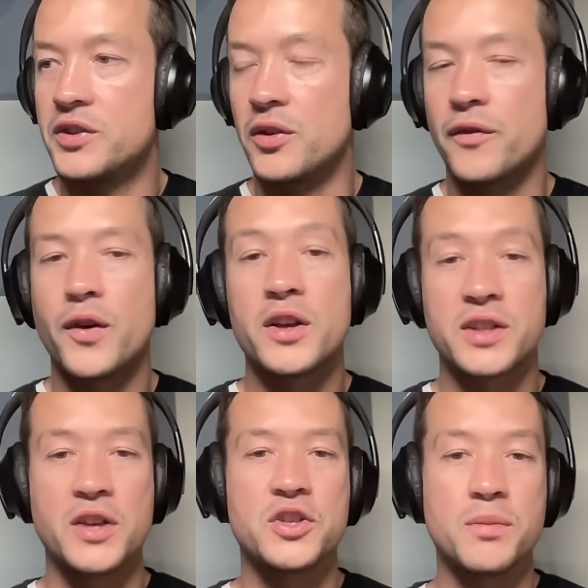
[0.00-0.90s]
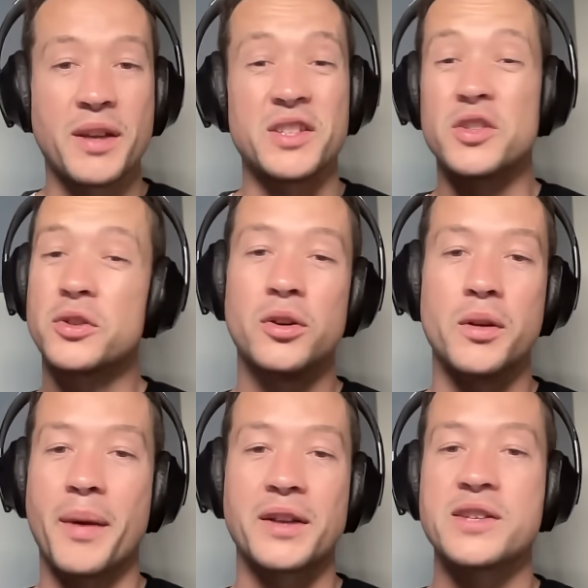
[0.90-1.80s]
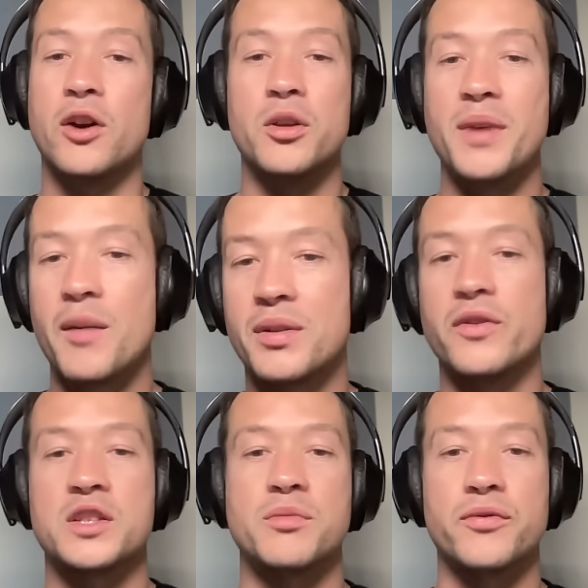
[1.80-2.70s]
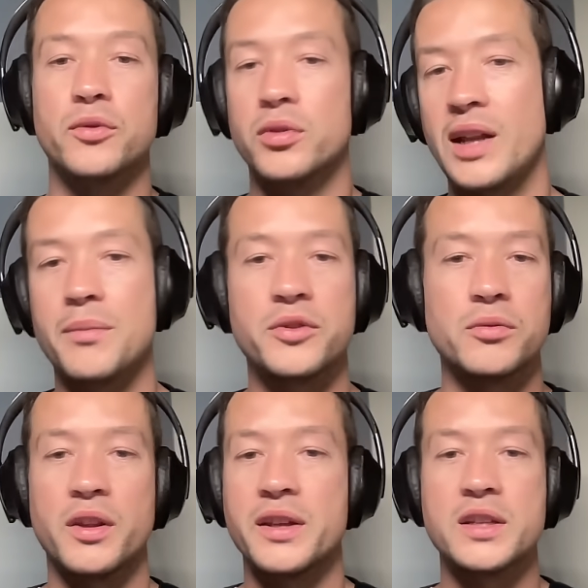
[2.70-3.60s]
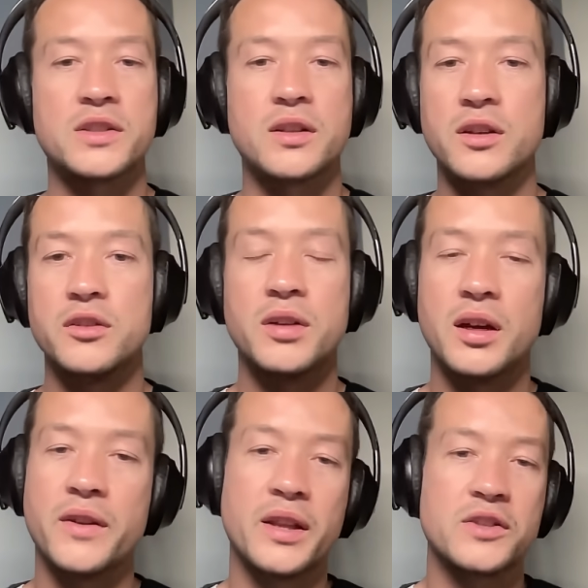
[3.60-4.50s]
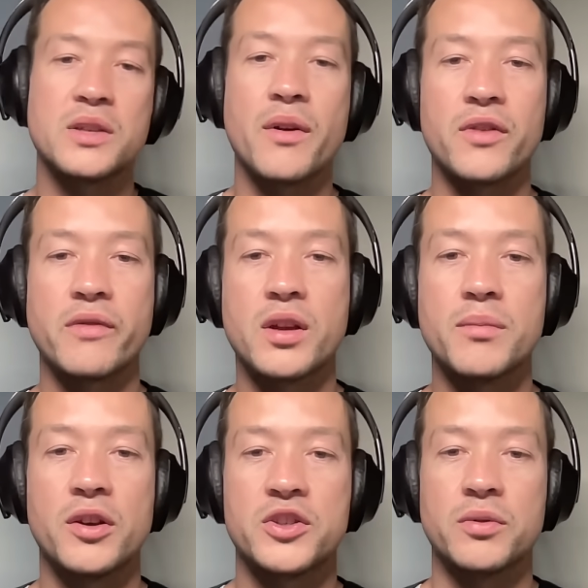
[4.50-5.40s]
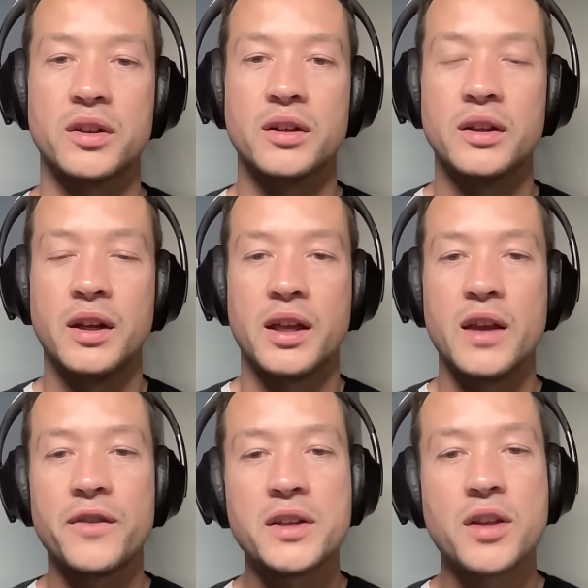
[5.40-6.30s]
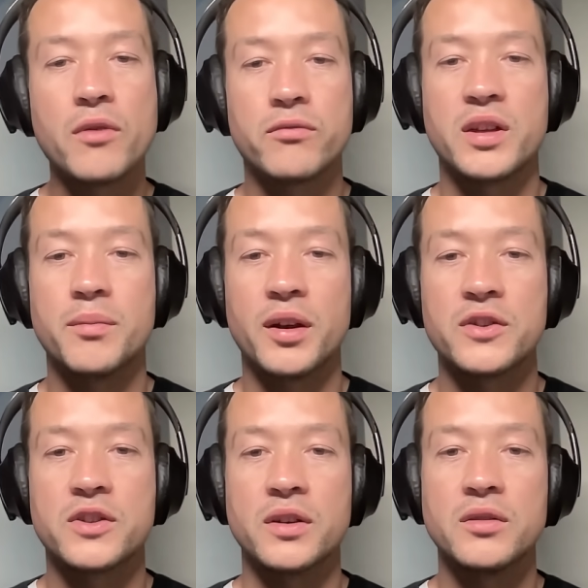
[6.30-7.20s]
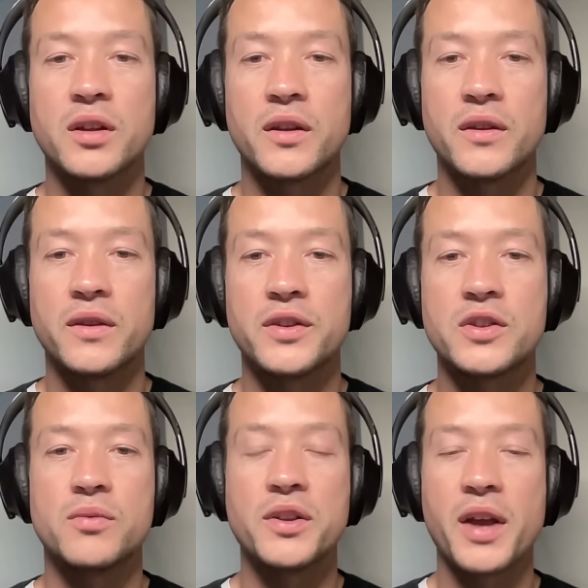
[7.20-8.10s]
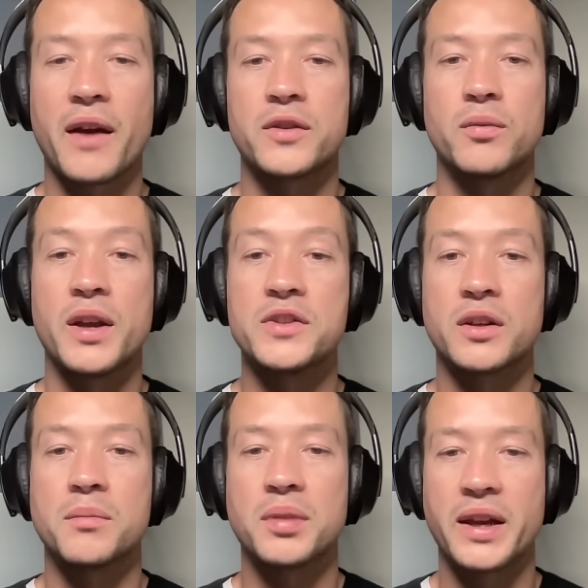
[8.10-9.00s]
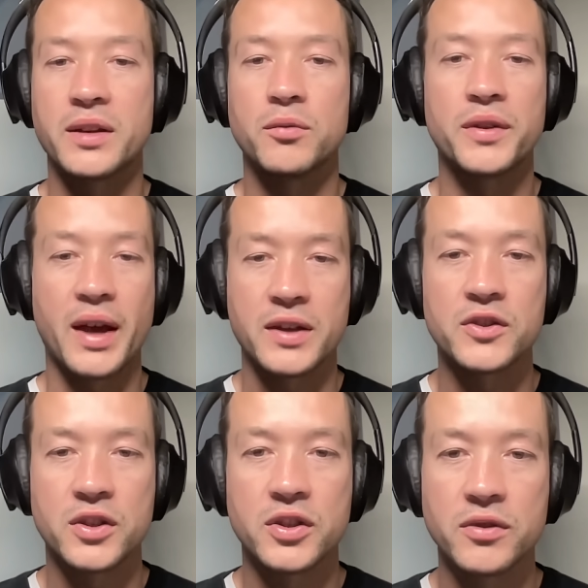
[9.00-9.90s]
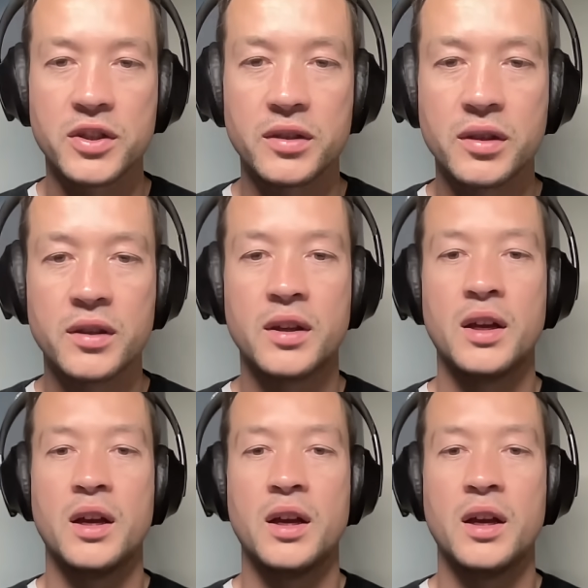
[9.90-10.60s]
So the first stage is you basically just call up your bank, tell them, I've been a victim of fraud, let them do what they need to do, and then see whether they reimburse you or not. If they don't reimburse you, this is when you have to raise a complaint with that institution.